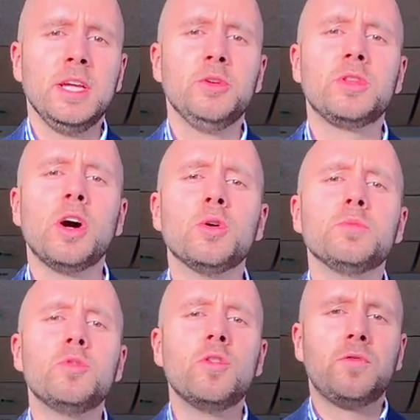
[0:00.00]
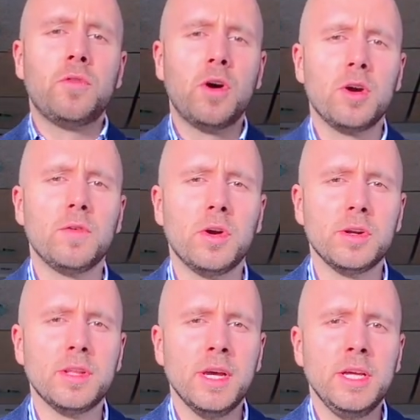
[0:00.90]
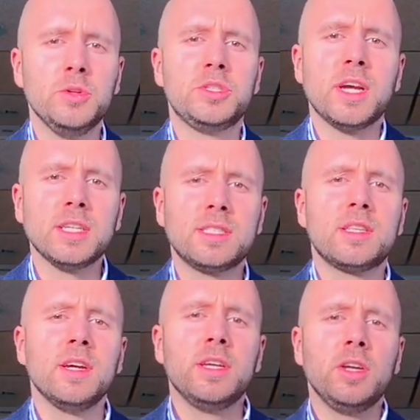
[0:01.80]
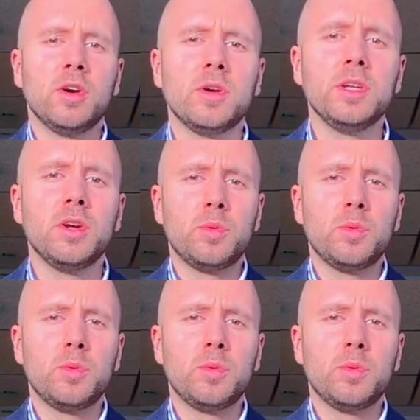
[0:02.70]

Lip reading: you don't move forward, you just your